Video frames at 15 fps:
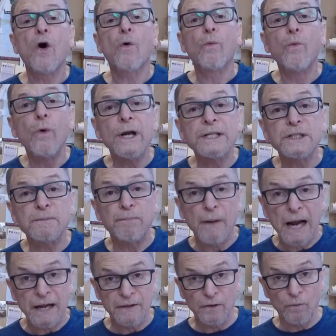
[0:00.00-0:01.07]
which,
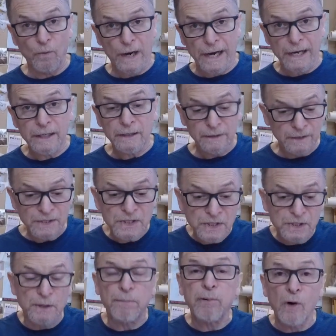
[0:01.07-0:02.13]
by the way, this
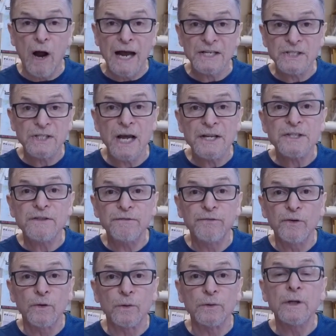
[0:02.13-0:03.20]
is a processed
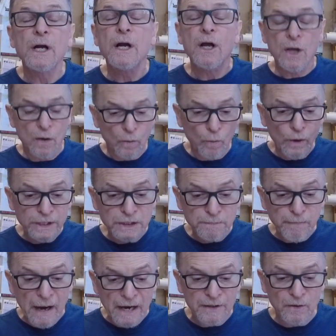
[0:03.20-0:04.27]
food, which,
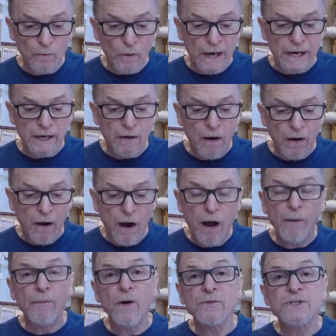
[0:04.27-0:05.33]
by the way,
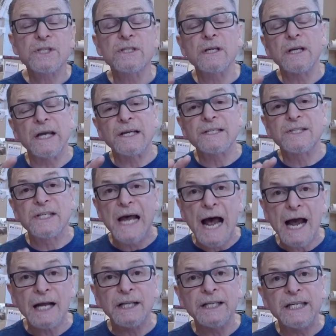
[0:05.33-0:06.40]
almost
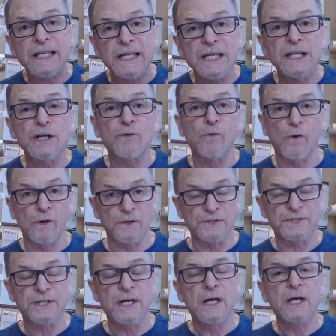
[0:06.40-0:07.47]
exactly
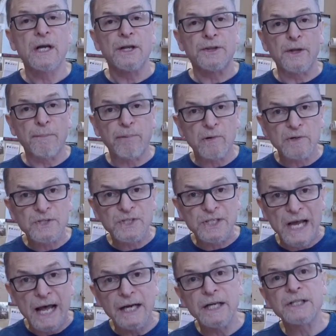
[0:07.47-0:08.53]
equals the
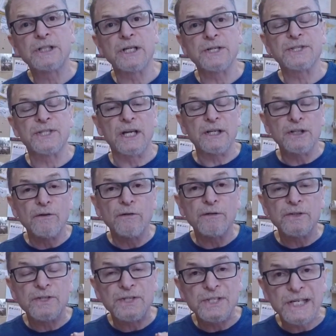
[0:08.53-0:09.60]
percentages that
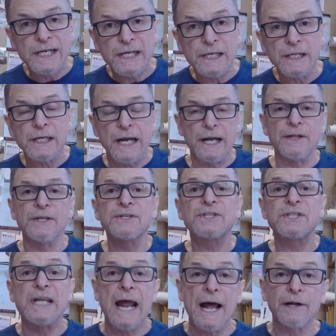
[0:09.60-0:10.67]
you see in the
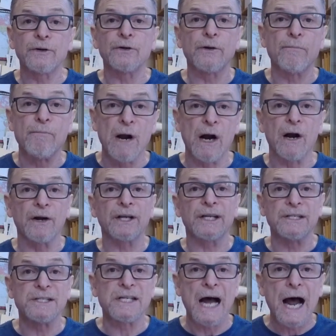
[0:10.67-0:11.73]
standard
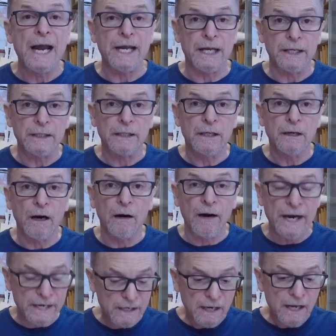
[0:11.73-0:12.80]
American diet, all
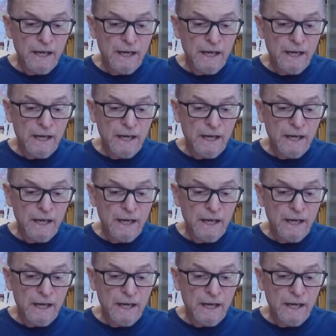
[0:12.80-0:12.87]
right?